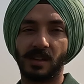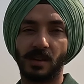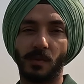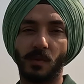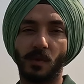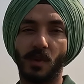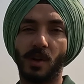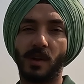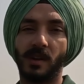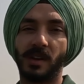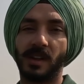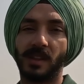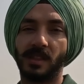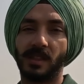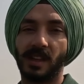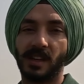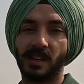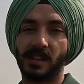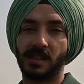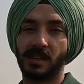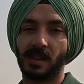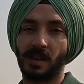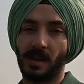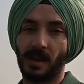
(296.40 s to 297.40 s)
involved in
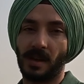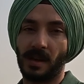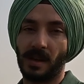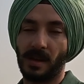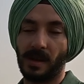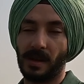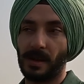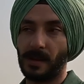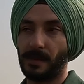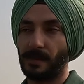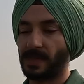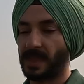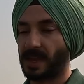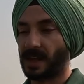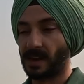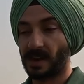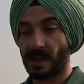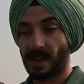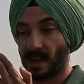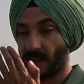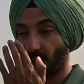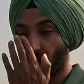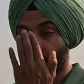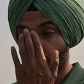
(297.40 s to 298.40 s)
this, and
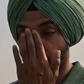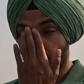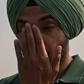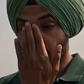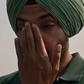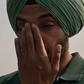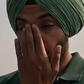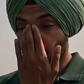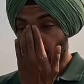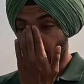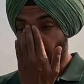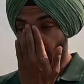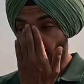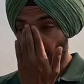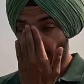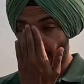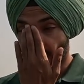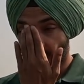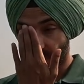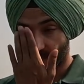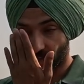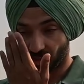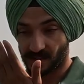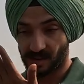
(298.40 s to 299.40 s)
again, for the
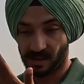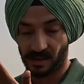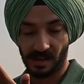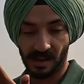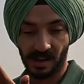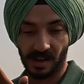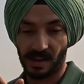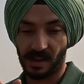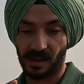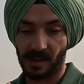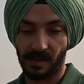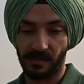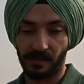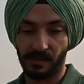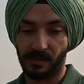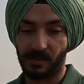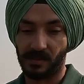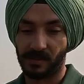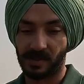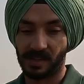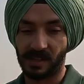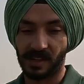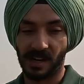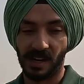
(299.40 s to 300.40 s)
fertilizer
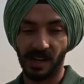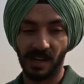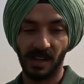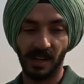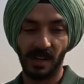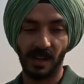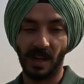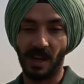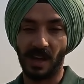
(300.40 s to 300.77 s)
study,